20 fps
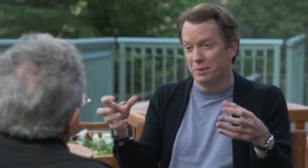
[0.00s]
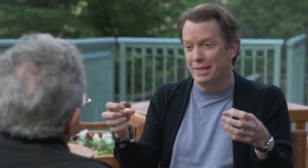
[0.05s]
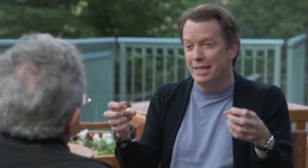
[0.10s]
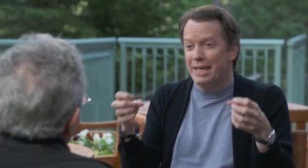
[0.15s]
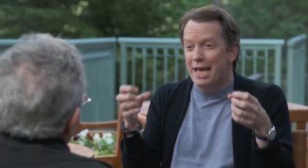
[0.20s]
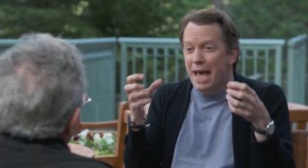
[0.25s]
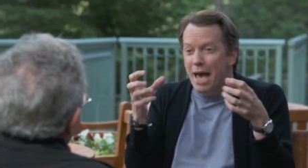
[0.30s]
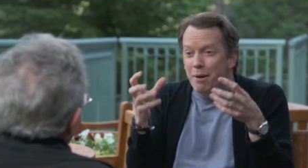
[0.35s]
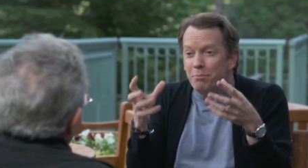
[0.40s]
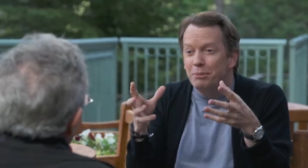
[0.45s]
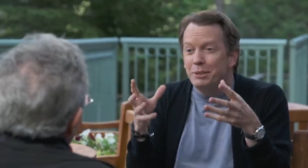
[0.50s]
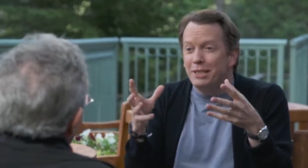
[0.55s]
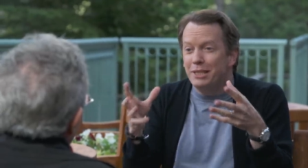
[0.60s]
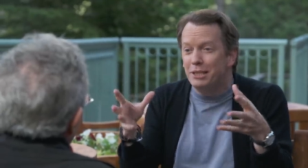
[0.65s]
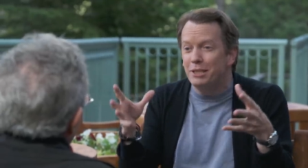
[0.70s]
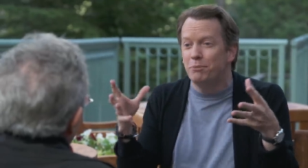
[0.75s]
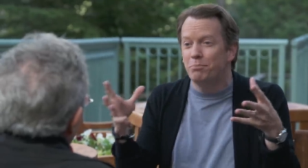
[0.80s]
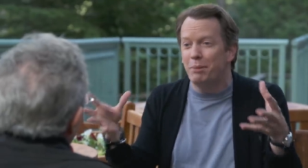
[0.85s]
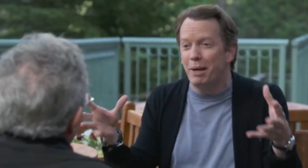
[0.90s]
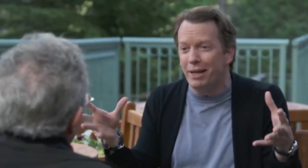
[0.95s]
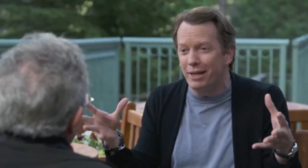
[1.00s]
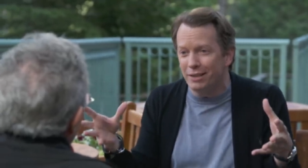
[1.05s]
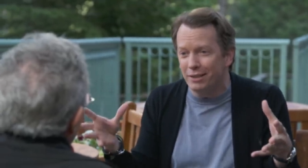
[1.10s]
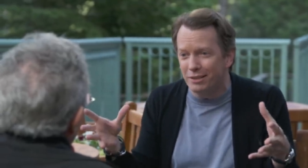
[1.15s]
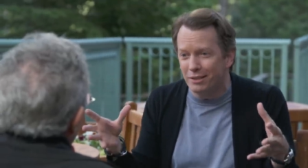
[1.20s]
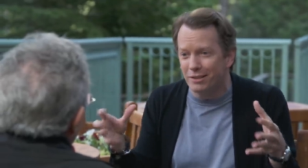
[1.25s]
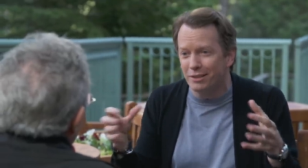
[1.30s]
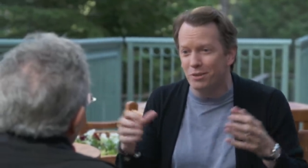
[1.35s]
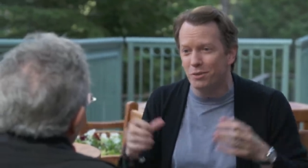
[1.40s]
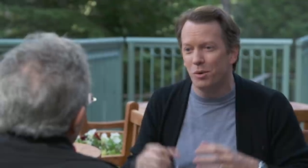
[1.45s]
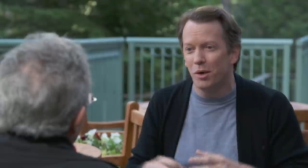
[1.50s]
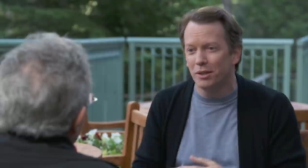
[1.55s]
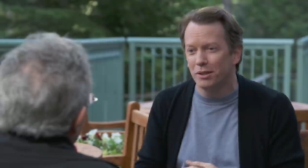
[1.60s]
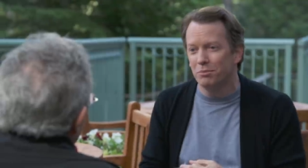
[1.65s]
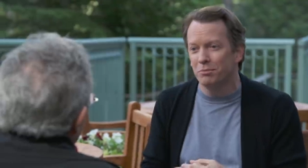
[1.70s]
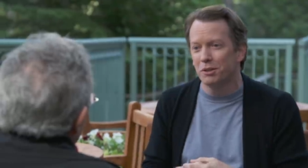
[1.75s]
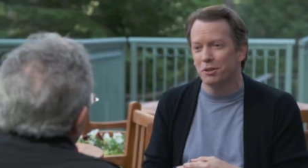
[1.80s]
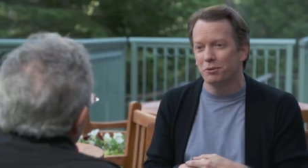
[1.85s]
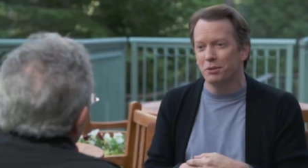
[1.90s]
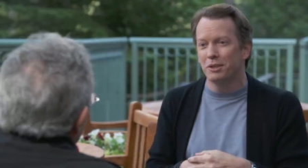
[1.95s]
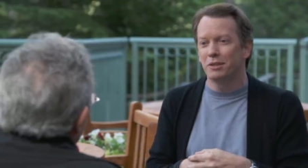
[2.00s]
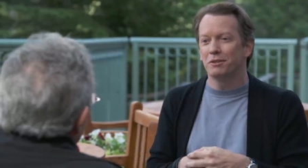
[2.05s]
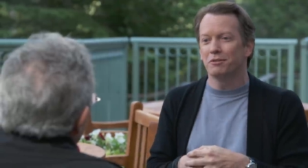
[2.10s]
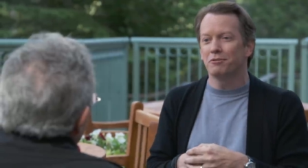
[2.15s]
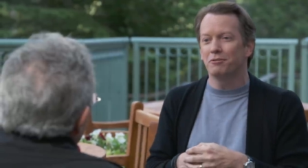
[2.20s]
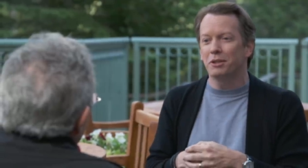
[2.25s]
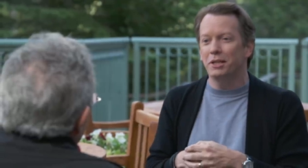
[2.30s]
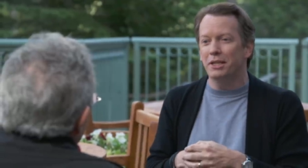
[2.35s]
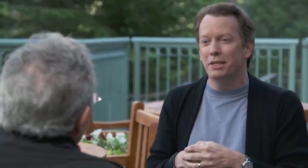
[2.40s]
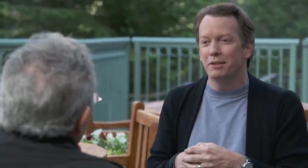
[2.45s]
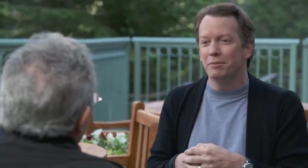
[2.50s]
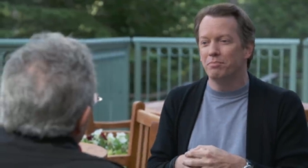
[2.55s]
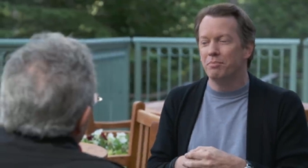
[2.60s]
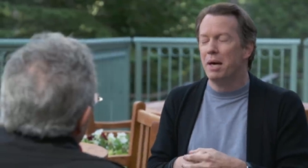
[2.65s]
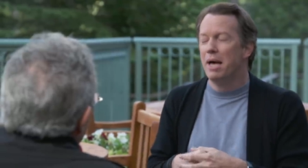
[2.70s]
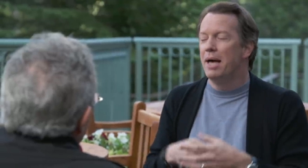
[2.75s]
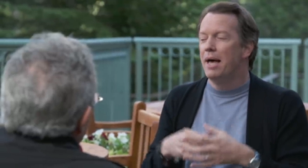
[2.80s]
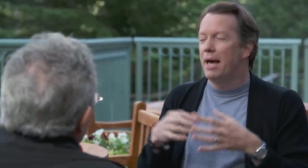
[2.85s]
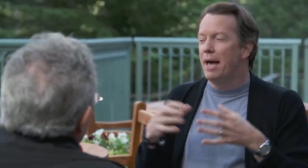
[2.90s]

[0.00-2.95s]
the empty space, quantum degrees of freedom,